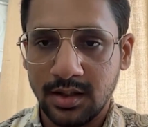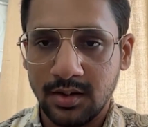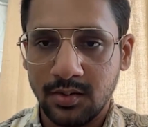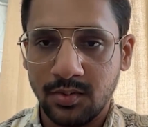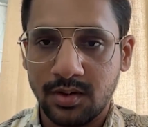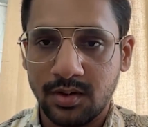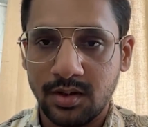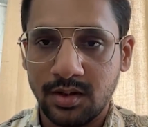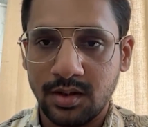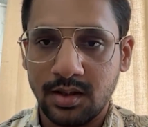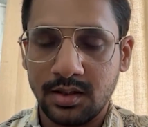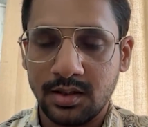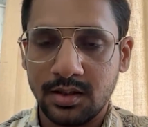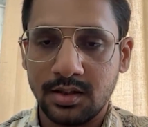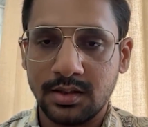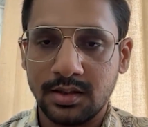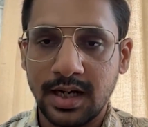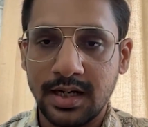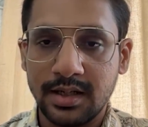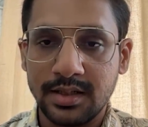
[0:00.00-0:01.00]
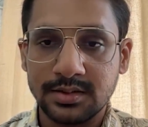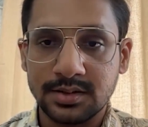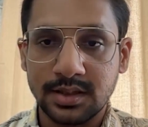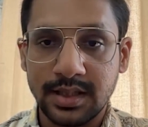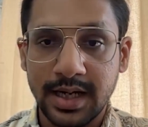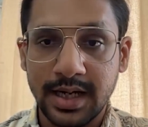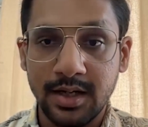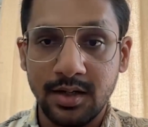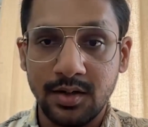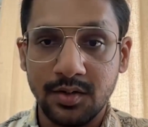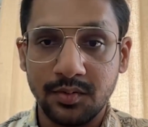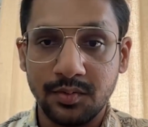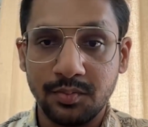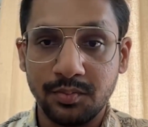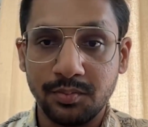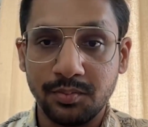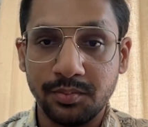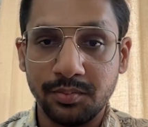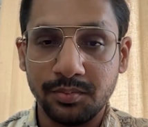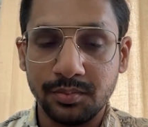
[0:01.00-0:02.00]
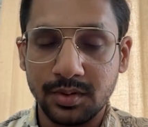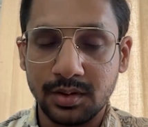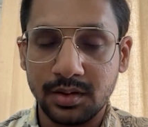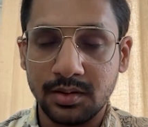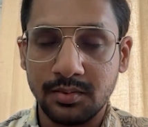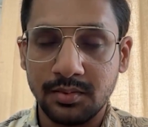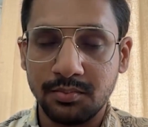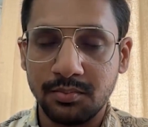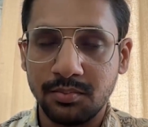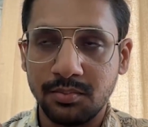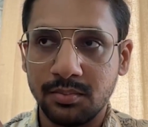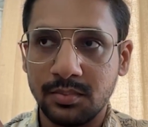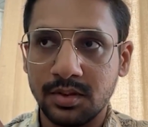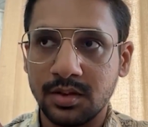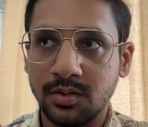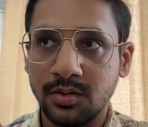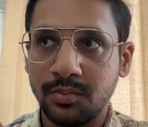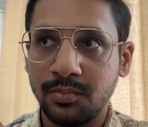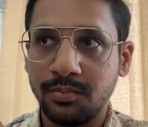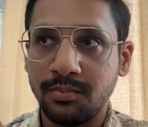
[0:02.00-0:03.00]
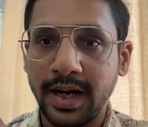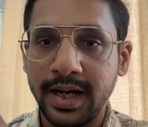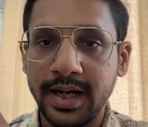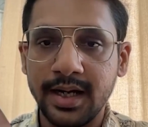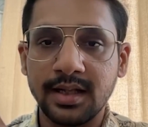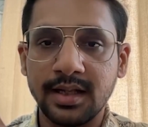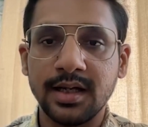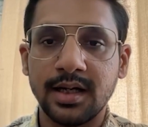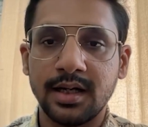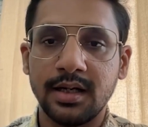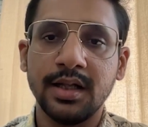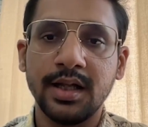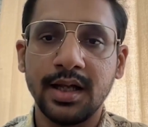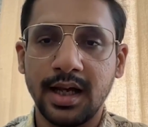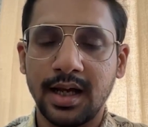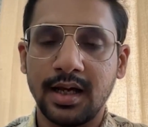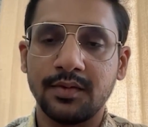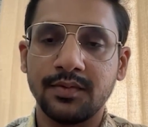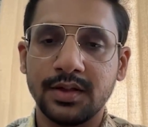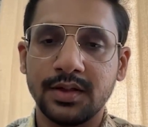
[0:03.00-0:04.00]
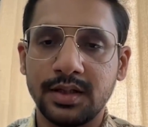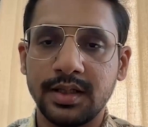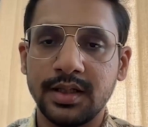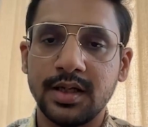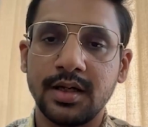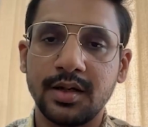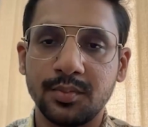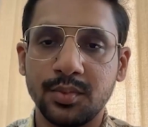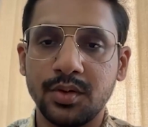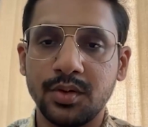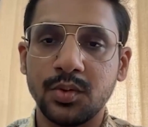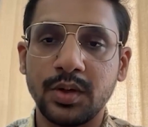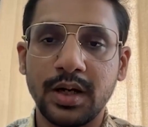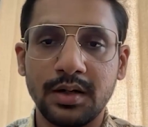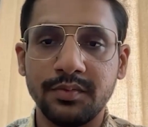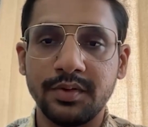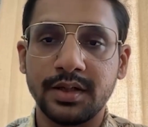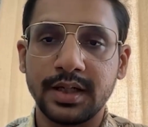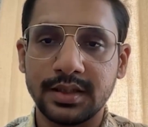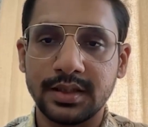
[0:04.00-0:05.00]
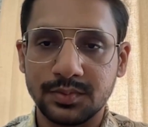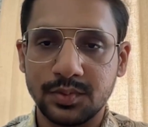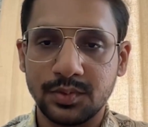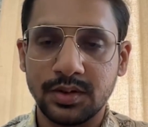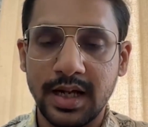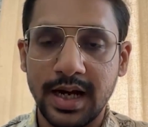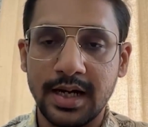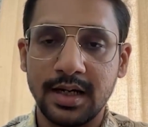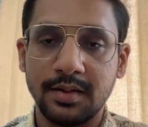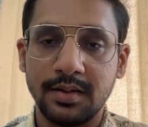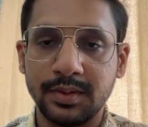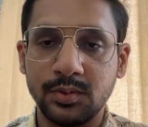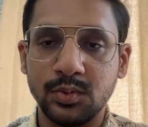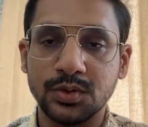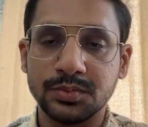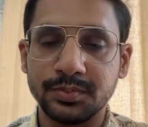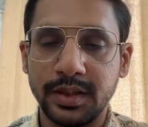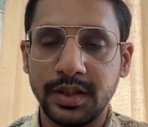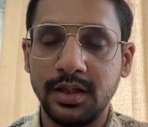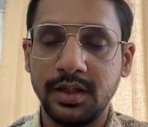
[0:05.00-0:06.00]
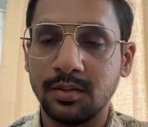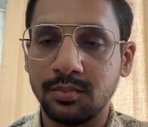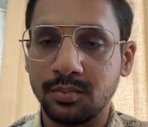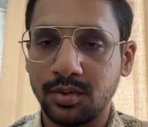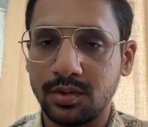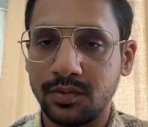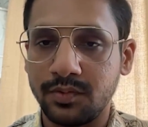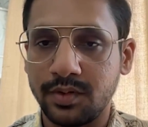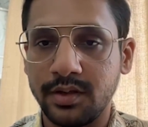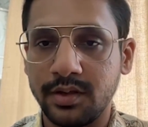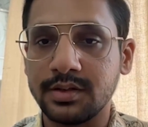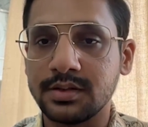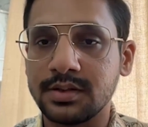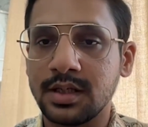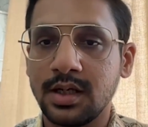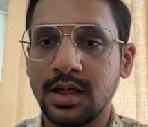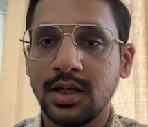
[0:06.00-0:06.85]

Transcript: Okay, that is the kind of might that they have, that they are able to advertise for that those many number of days.